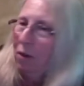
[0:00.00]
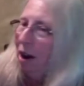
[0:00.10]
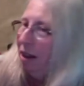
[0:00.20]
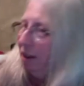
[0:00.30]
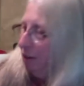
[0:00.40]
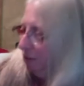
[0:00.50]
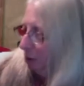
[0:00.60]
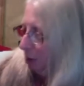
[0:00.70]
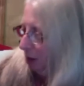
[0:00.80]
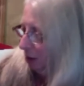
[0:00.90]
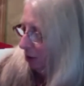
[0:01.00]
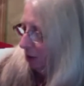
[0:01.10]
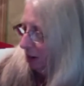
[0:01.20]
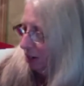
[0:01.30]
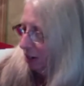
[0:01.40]
I love to play with
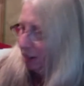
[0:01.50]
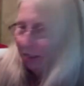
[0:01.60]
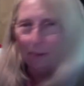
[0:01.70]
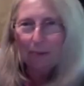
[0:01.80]
flashlights.